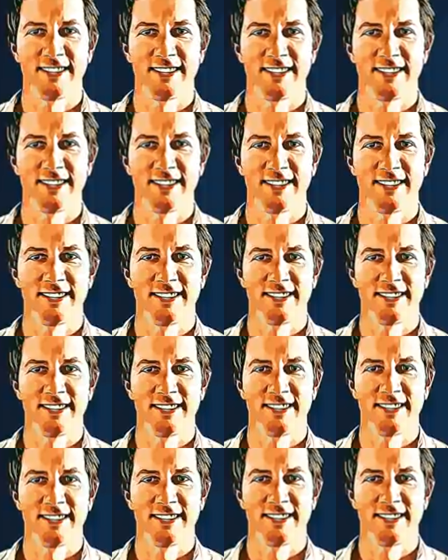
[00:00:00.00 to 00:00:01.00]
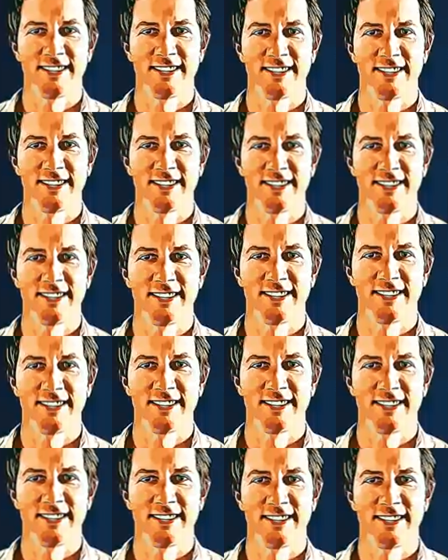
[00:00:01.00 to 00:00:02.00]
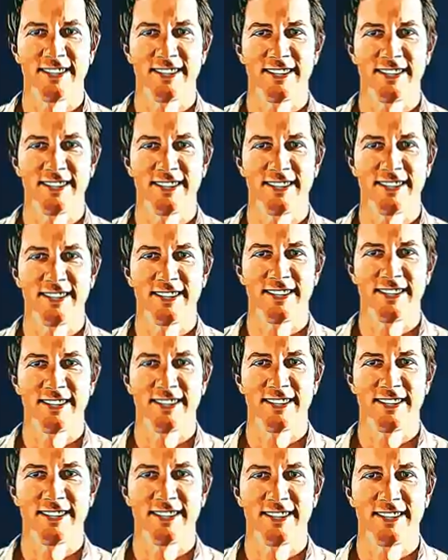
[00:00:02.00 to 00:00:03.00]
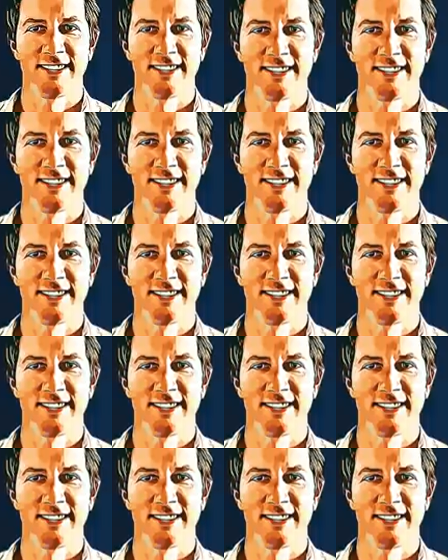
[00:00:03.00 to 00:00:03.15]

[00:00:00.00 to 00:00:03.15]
(not speaking)